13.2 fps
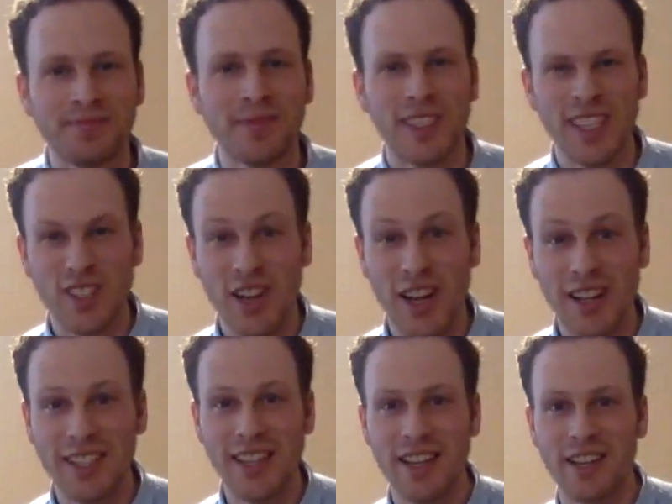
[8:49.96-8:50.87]
Let's try it
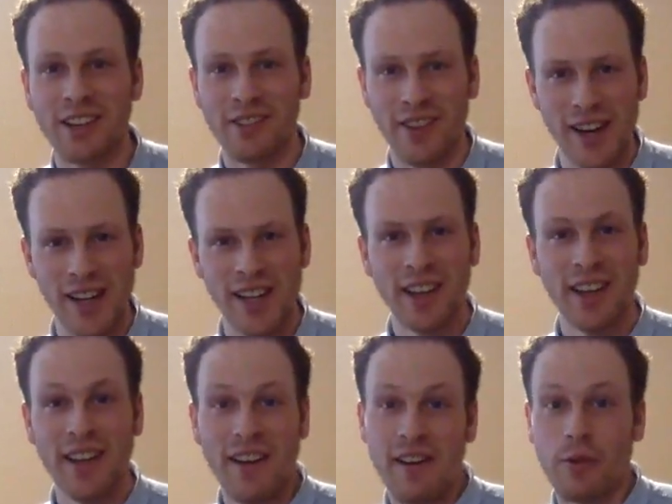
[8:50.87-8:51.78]
together. Ready?
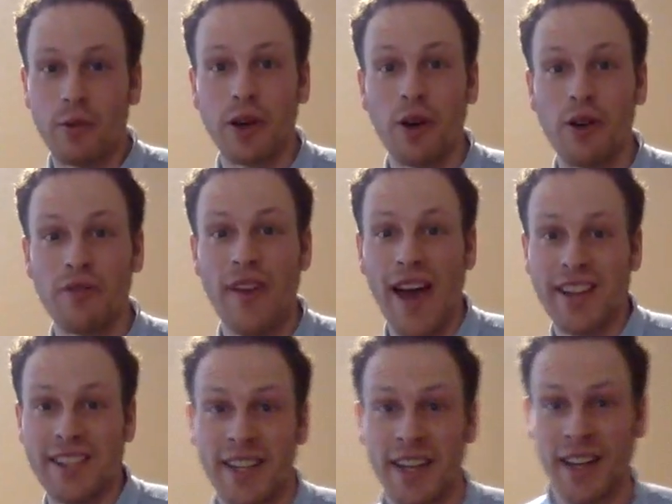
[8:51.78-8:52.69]
We're going
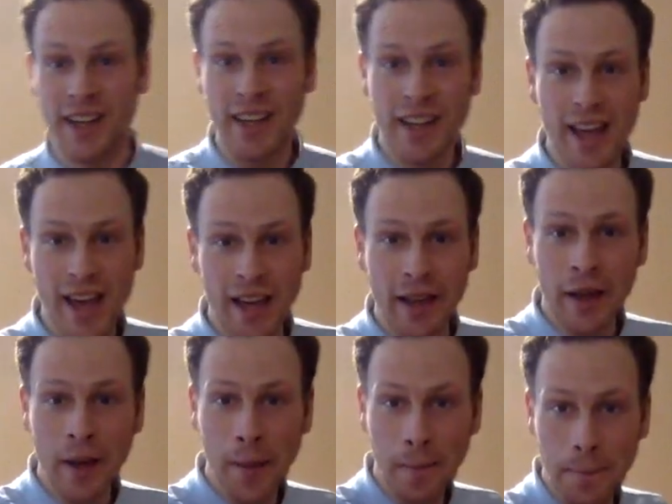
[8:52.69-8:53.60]
fast. A,
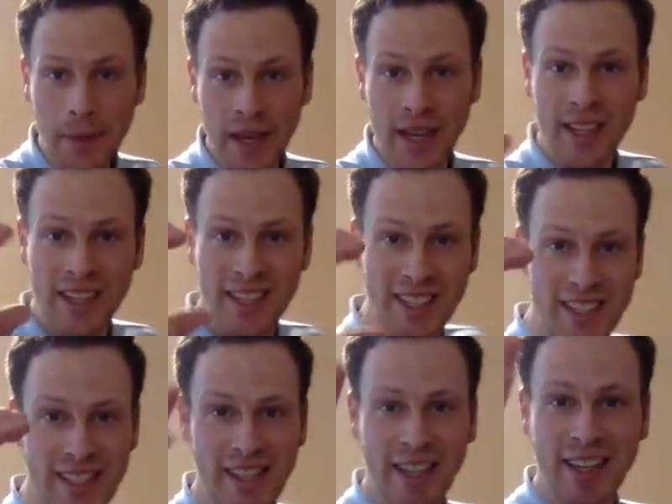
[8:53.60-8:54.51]
B,
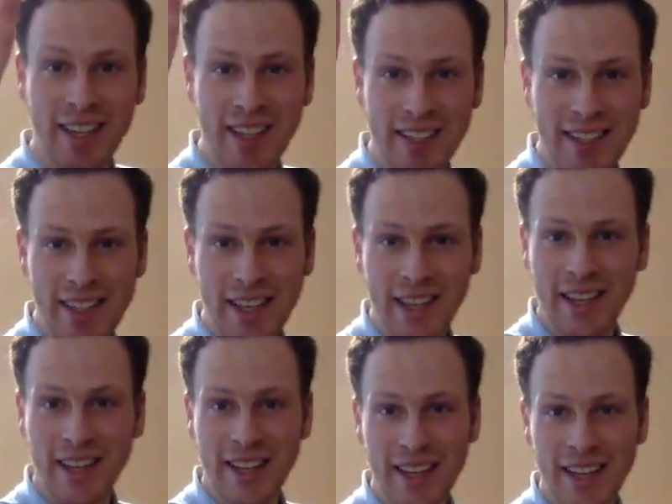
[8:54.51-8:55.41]
C, D,
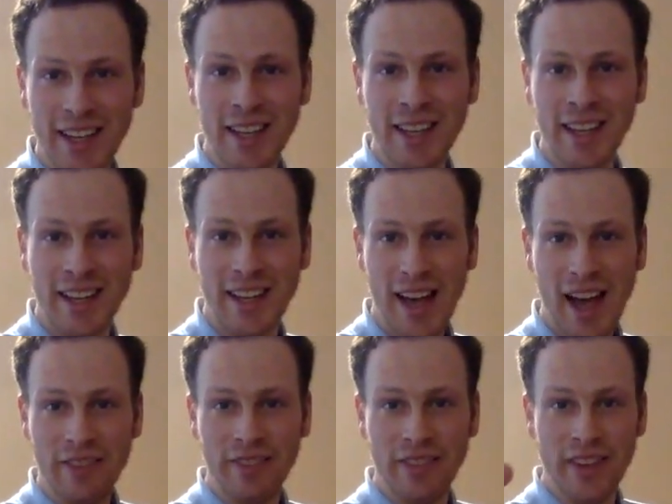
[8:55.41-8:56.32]
E,
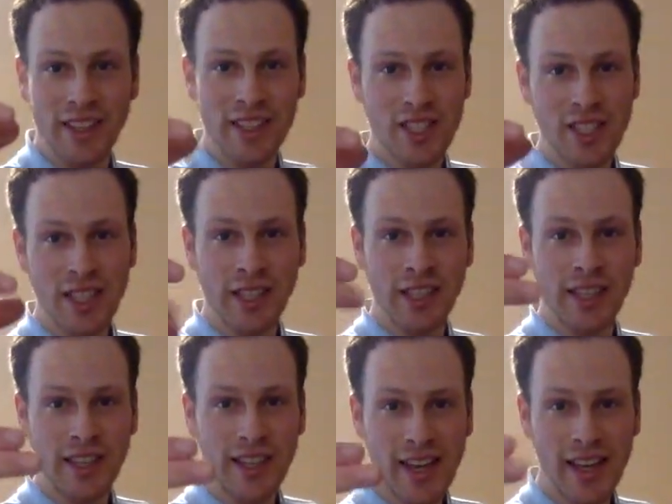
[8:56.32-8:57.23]
F, G,
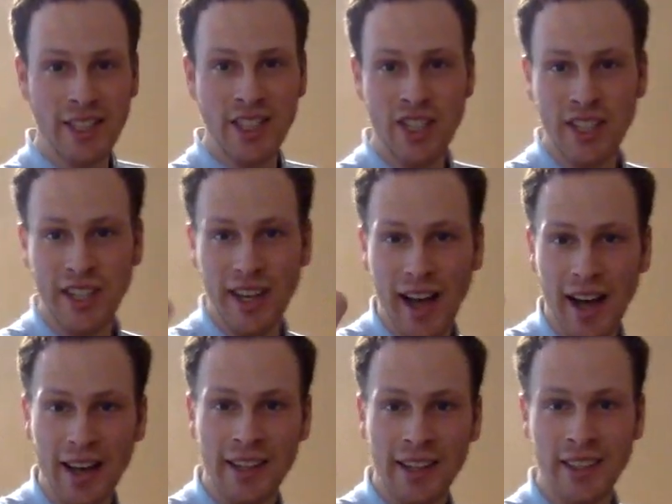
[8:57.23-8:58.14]
H,
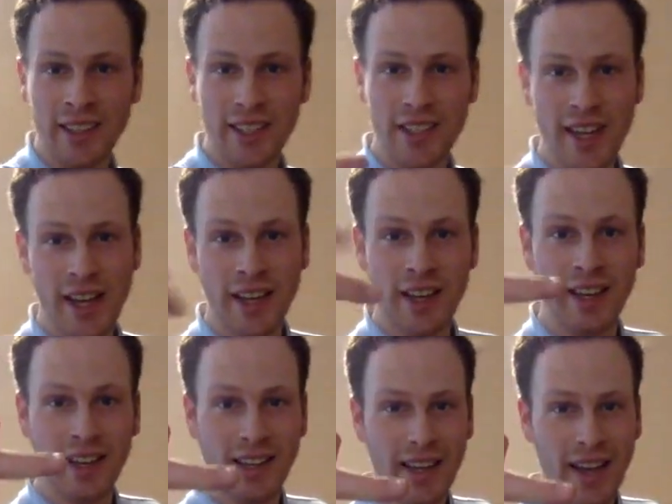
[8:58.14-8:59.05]
I, J,
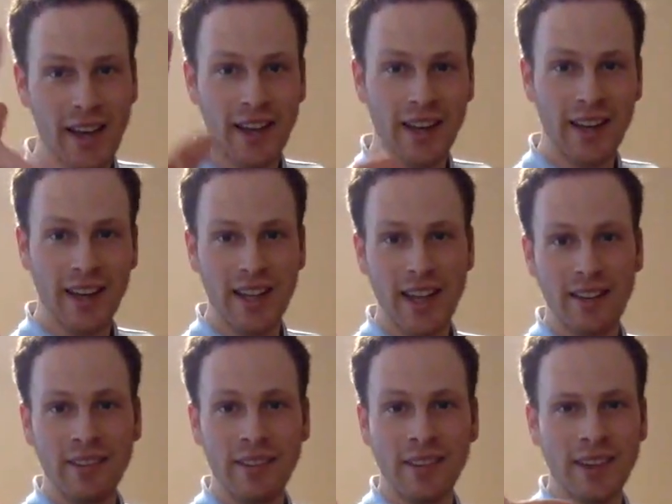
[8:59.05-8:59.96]
K, 11,
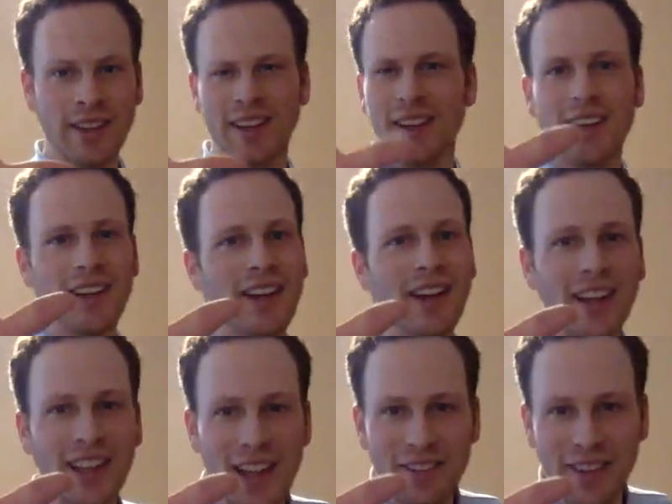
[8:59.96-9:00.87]

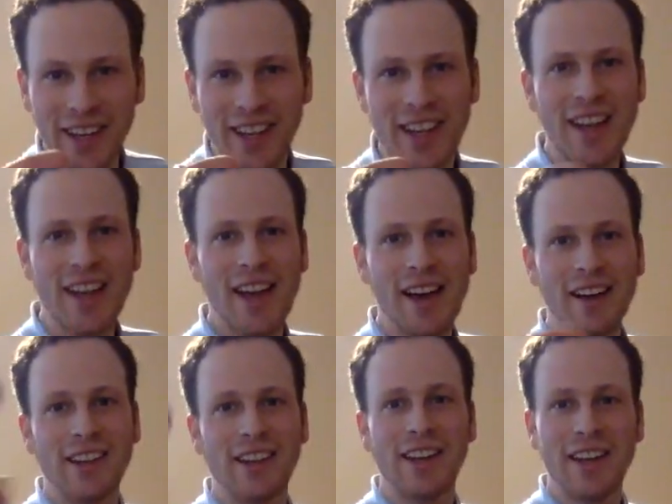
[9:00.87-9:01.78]
11,
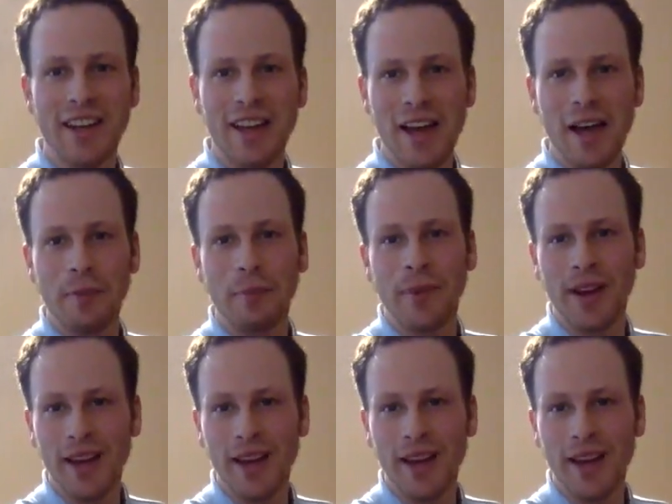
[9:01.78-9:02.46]
L, M,